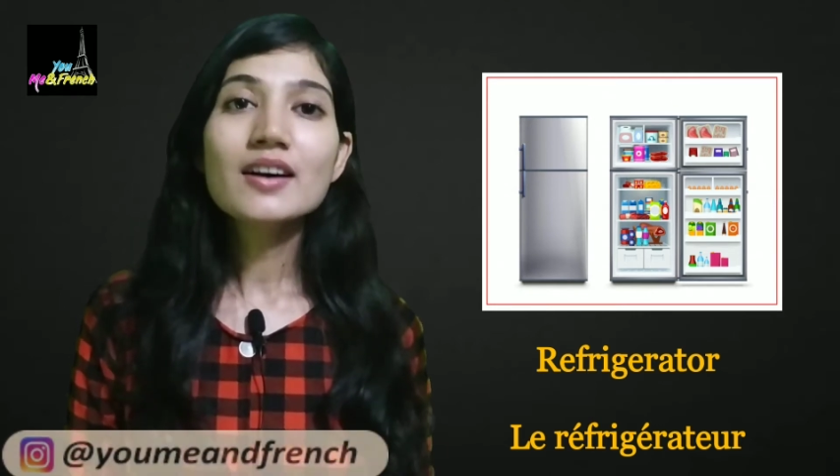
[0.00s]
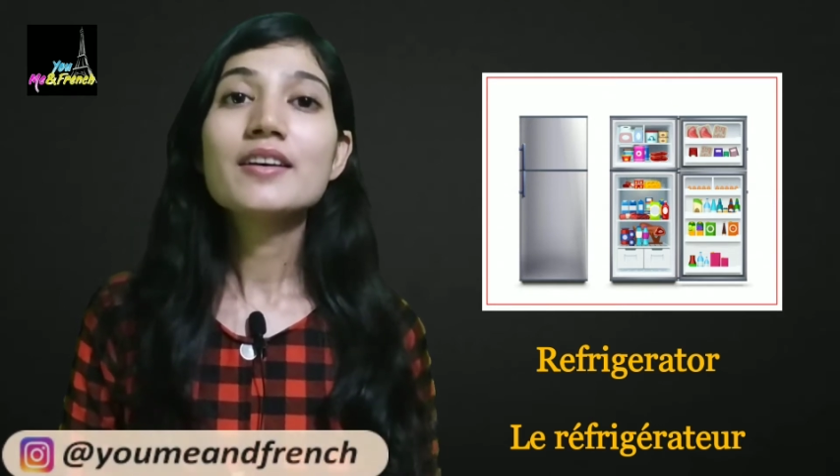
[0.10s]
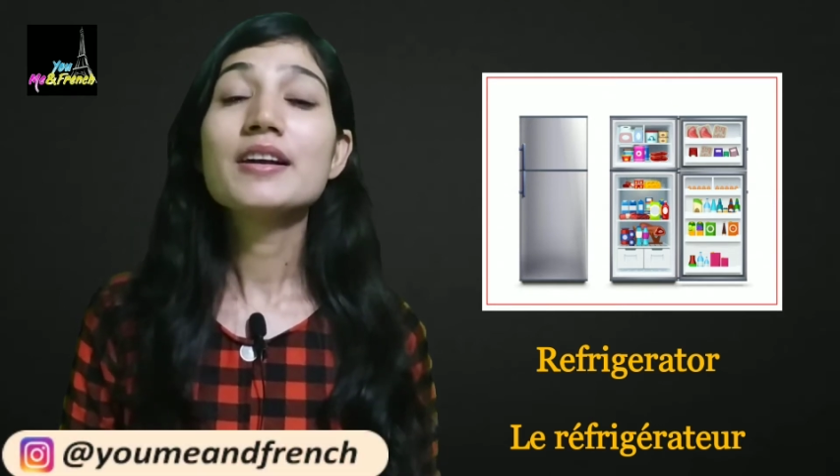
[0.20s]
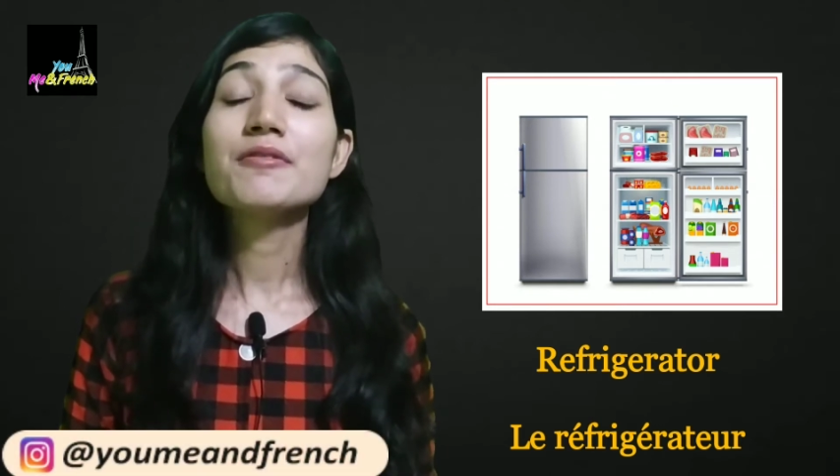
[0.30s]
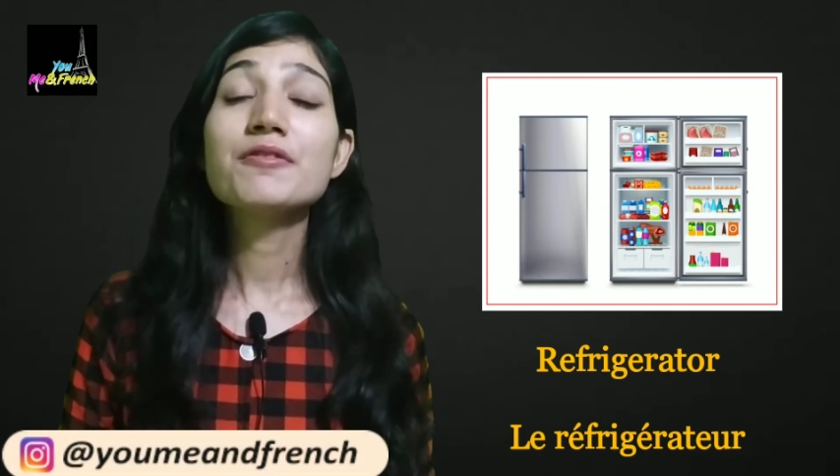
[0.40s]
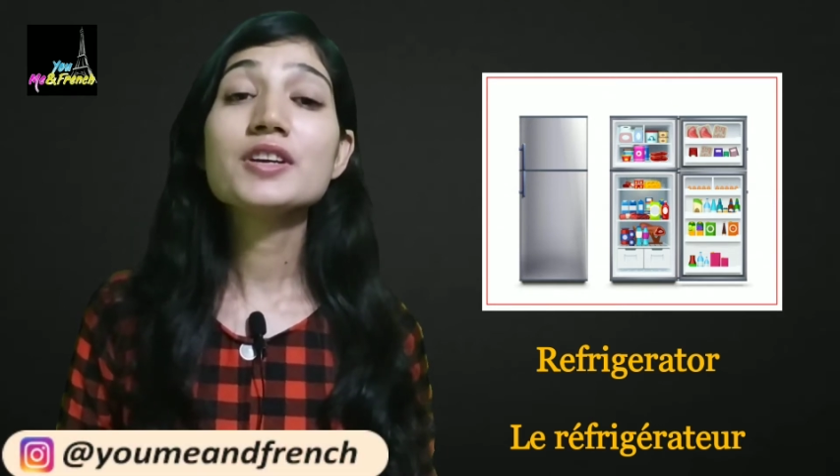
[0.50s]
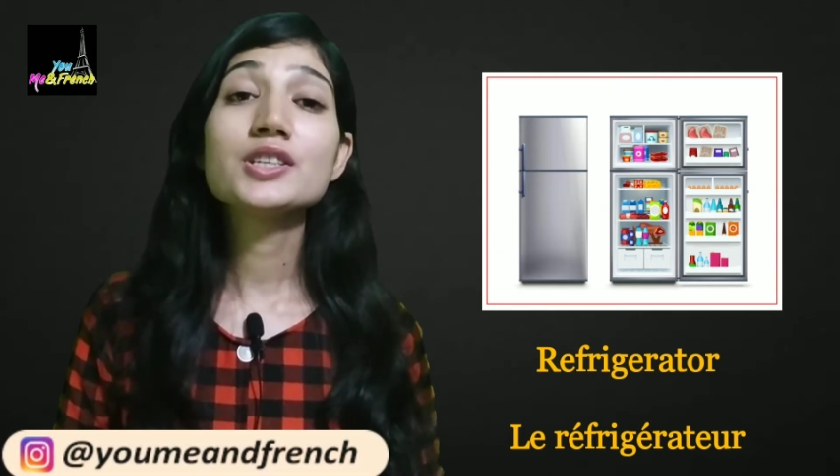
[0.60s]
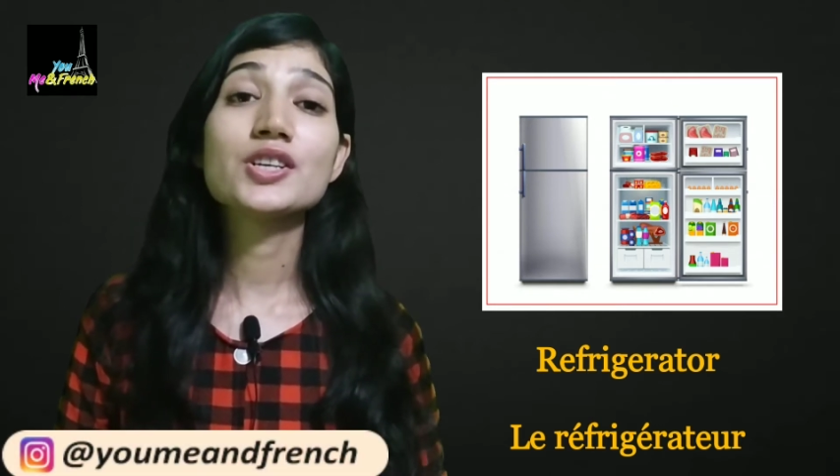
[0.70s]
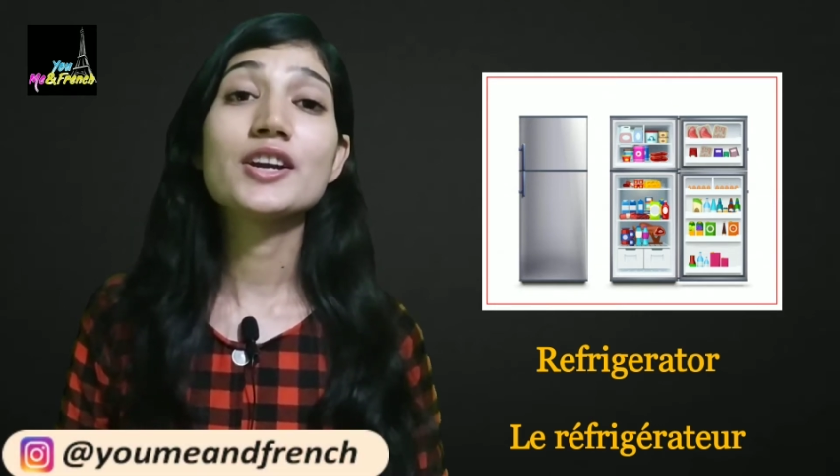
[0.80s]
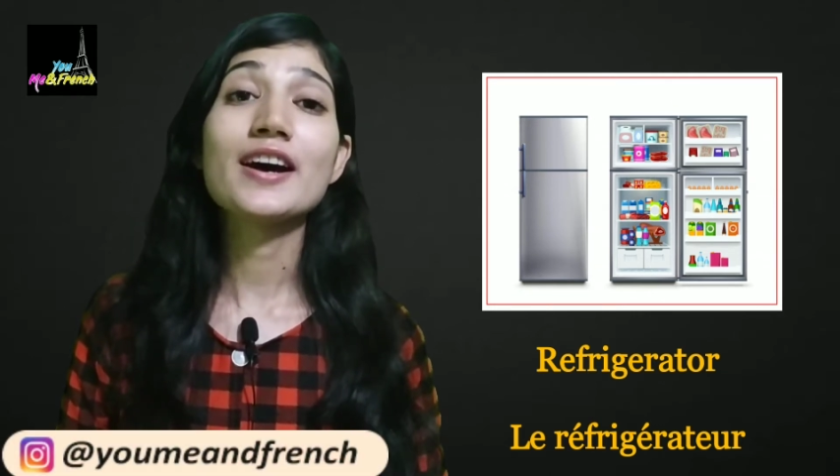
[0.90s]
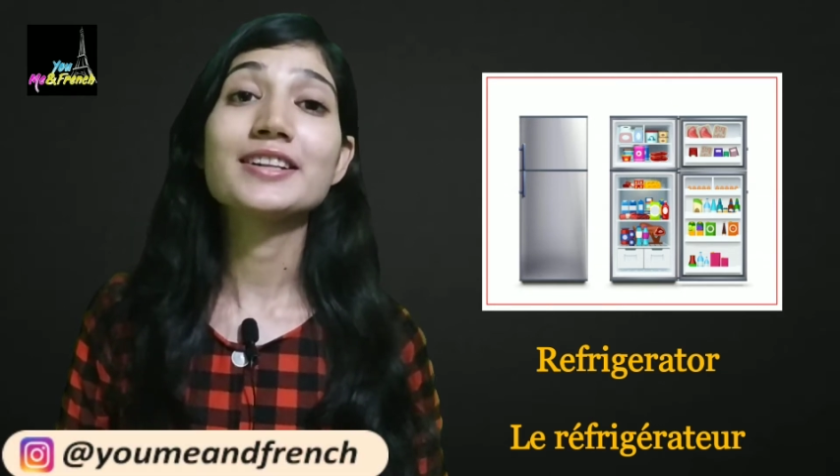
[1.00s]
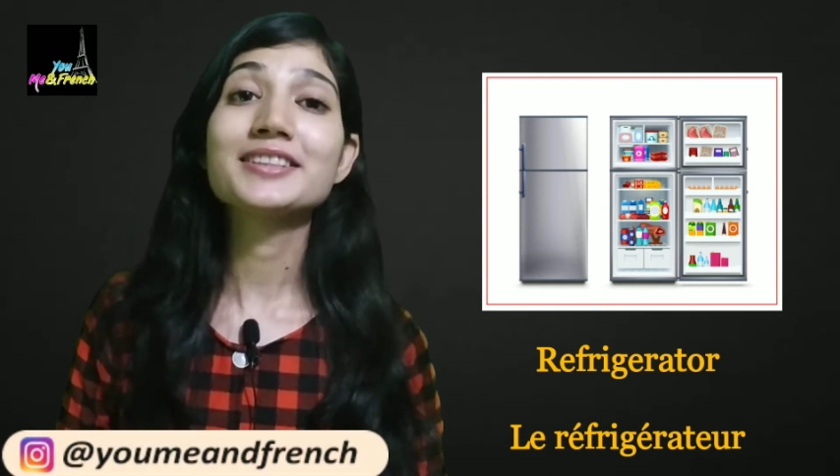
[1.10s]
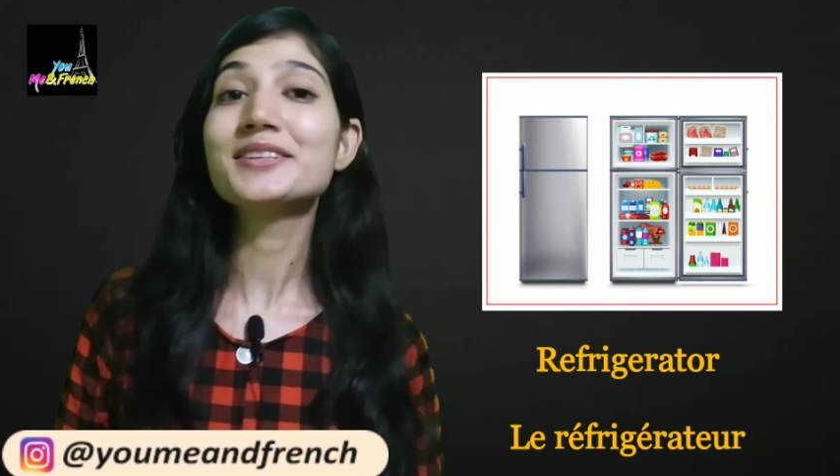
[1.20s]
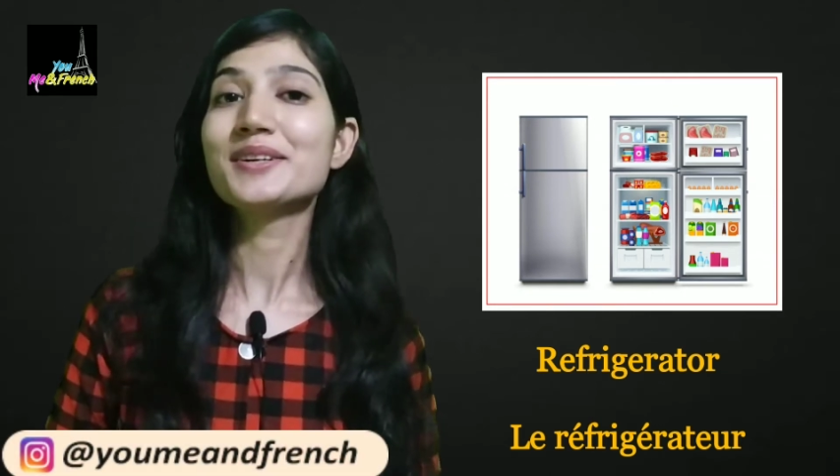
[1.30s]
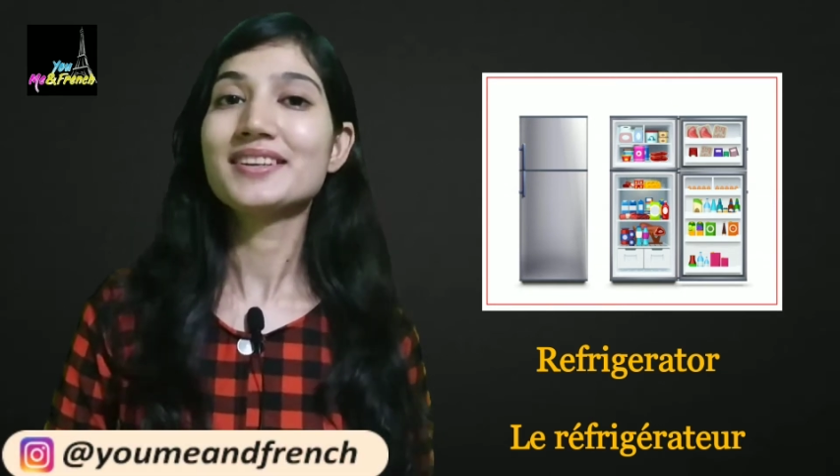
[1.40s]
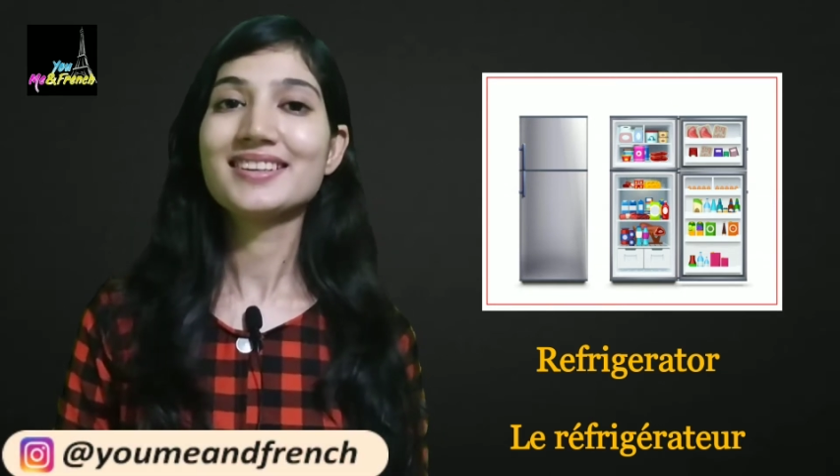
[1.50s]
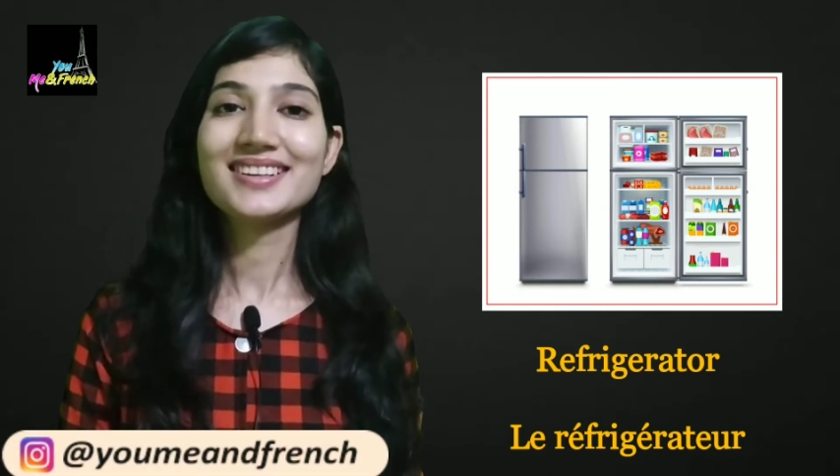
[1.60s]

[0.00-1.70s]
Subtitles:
refrigerateur.